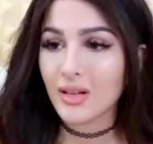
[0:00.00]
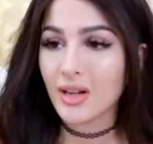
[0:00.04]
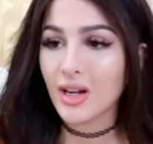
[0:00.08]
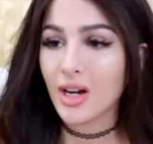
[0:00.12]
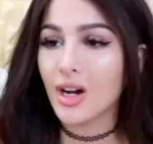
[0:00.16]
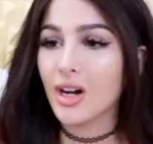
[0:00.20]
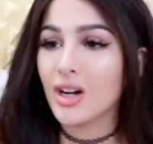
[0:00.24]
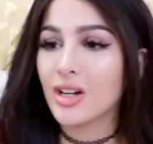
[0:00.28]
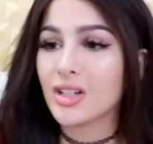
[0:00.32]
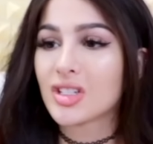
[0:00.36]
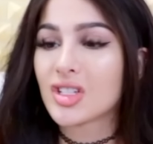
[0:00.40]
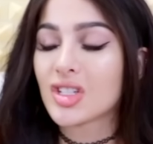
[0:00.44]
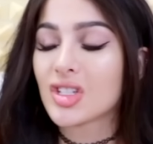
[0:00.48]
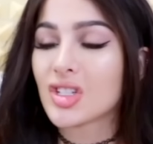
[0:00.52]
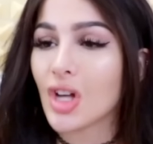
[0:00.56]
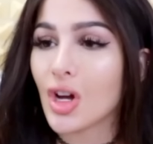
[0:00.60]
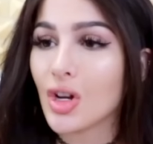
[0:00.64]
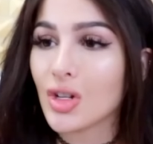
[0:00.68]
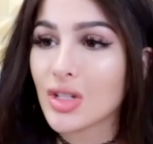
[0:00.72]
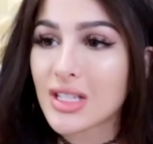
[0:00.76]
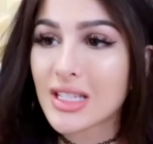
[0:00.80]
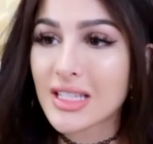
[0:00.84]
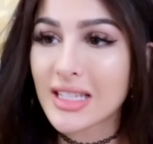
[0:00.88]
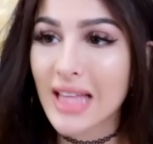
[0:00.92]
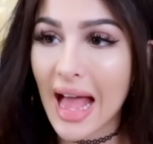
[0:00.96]
Oh, it's
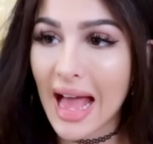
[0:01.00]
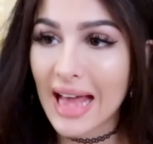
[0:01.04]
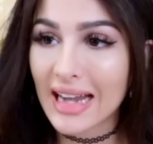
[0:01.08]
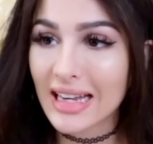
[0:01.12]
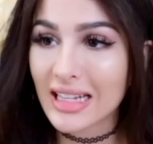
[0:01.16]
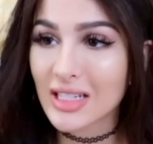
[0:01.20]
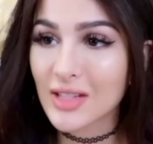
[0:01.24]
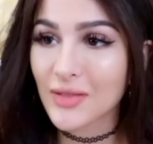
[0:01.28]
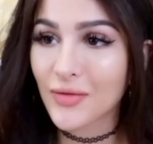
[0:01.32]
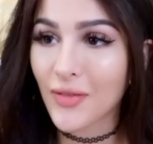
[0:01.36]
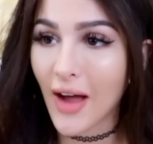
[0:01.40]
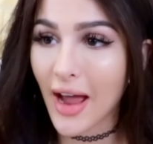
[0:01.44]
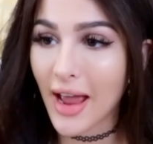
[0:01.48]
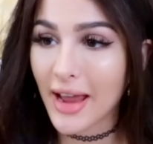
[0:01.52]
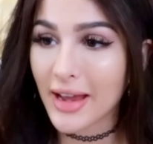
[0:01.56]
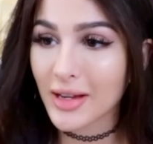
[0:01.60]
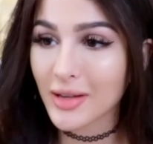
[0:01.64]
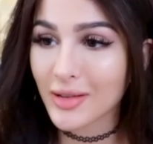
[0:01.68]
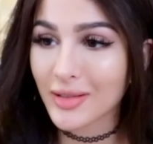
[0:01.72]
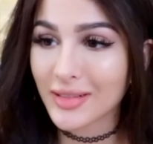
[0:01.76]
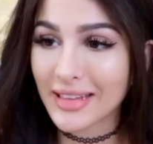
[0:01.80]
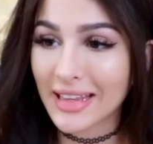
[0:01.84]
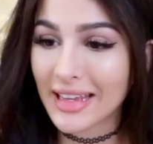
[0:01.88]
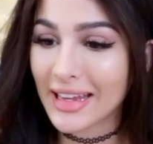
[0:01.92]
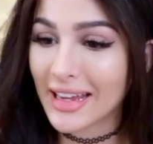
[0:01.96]
so
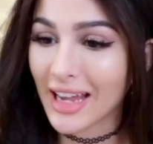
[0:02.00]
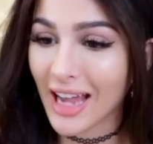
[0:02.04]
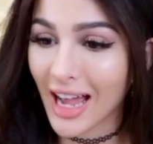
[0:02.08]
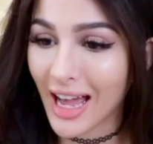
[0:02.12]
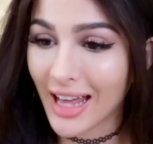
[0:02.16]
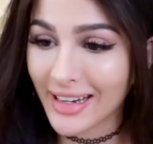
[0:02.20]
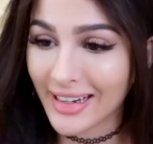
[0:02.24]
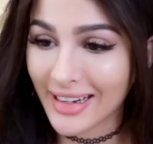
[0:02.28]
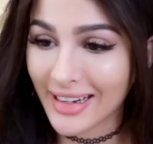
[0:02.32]
satisfying when they cut